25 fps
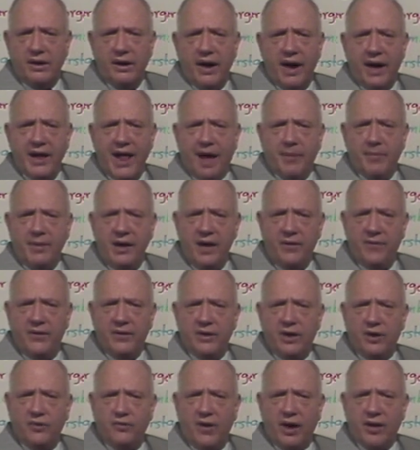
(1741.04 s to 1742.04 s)
And I'm
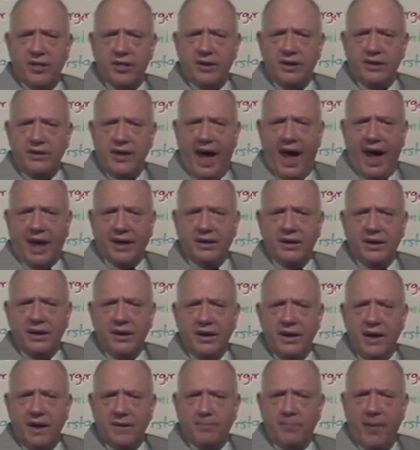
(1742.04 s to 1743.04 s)
even addressing that
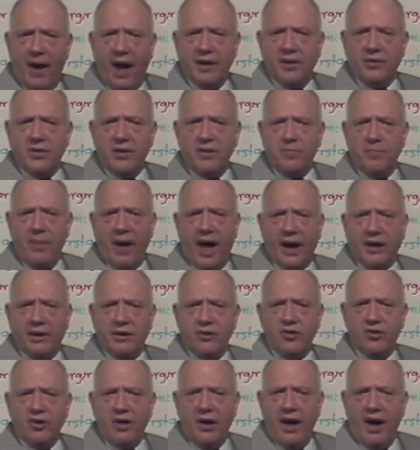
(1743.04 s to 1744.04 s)
in part of this
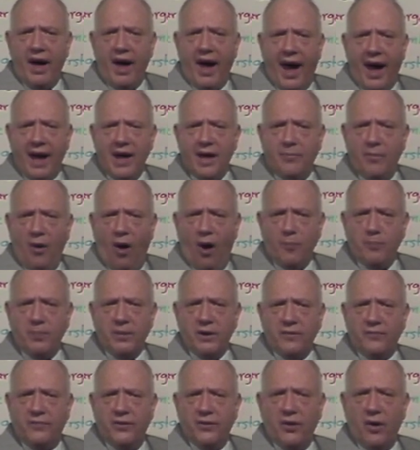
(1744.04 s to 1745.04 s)
package. I am
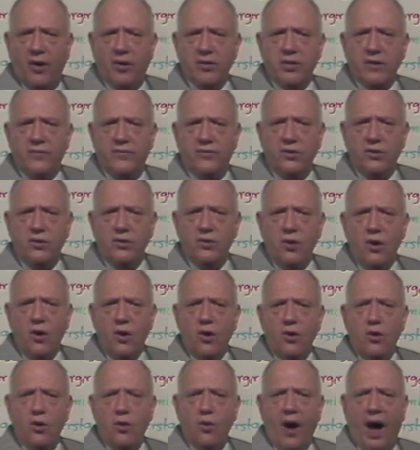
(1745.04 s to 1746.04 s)
hoping for those of you
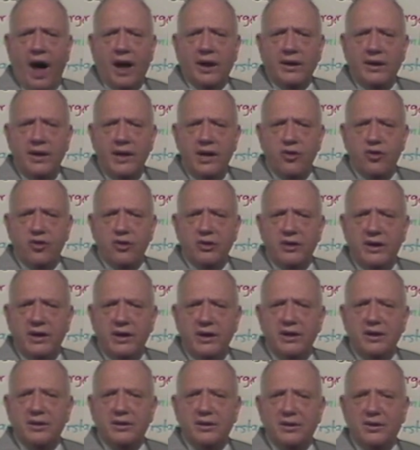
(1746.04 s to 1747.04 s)
who are
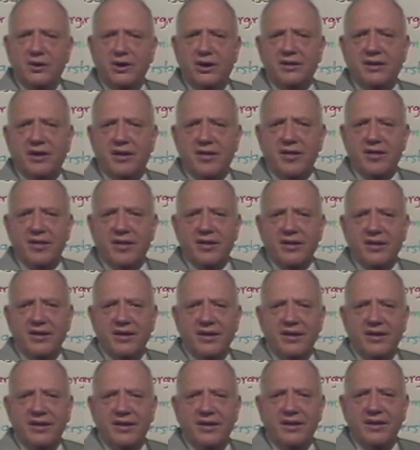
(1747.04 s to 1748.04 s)
leisurely learners,
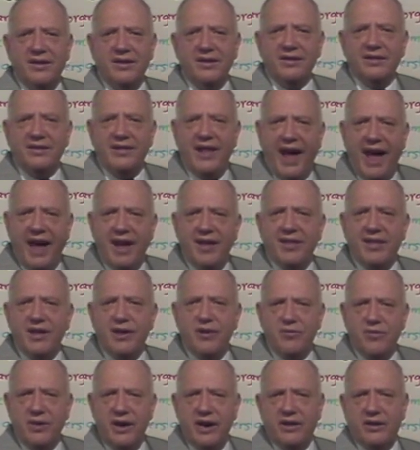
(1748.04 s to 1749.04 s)

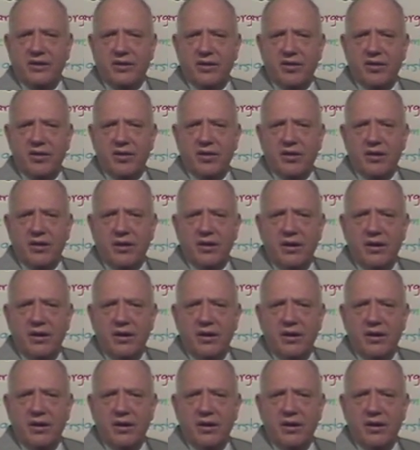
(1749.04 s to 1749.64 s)
lazy readers,